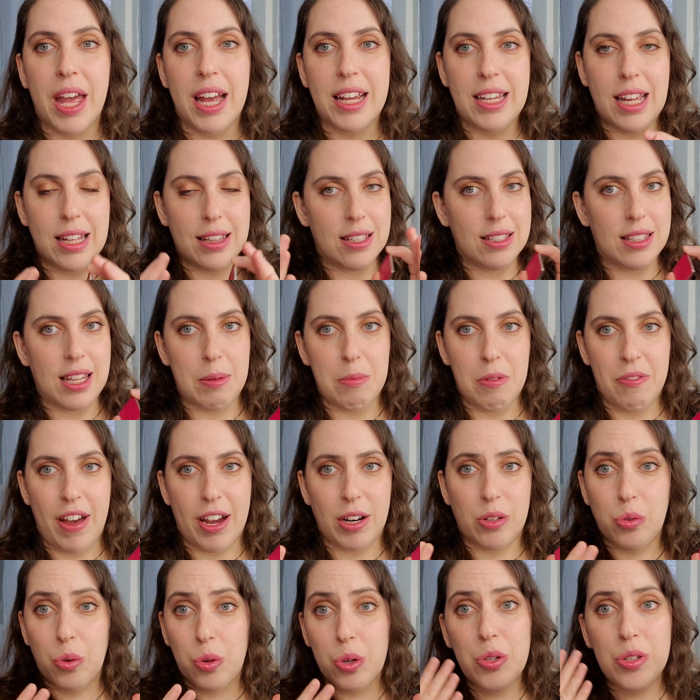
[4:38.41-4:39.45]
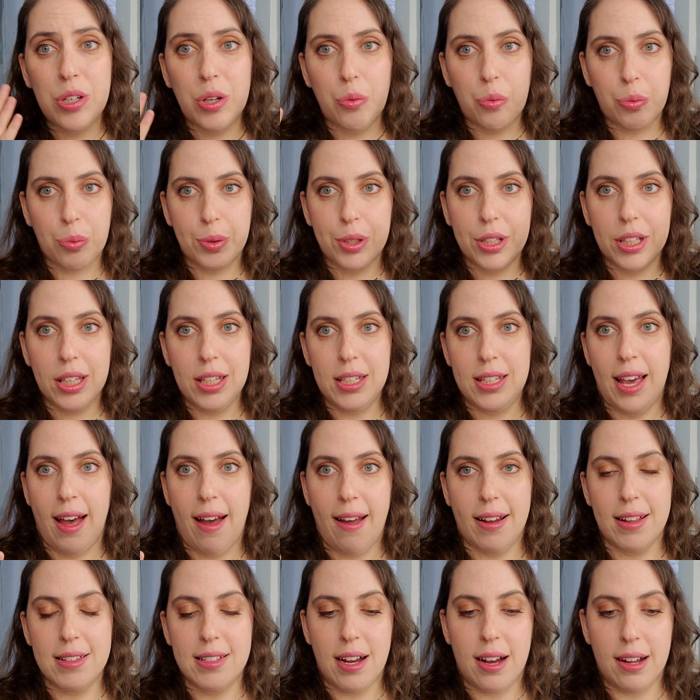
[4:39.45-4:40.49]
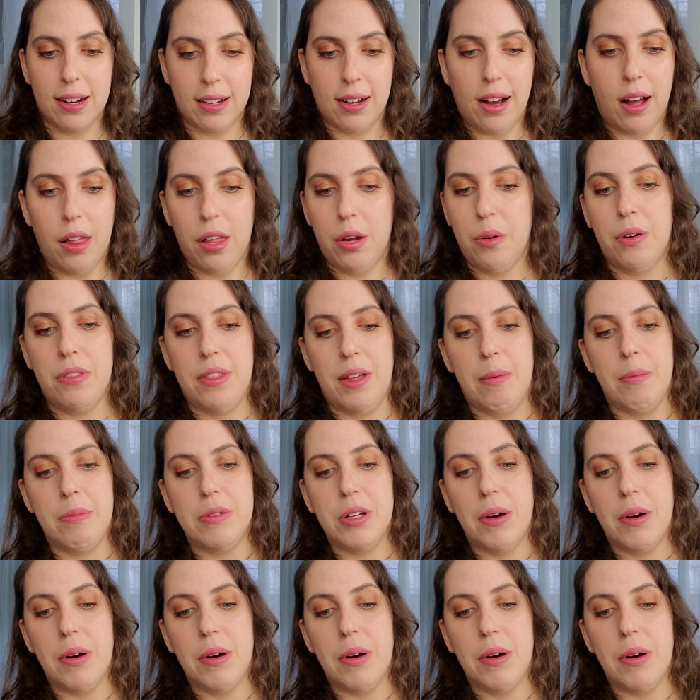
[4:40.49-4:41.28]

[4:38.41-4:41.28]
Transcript: and get the same effect or you can really get a ton of color with them.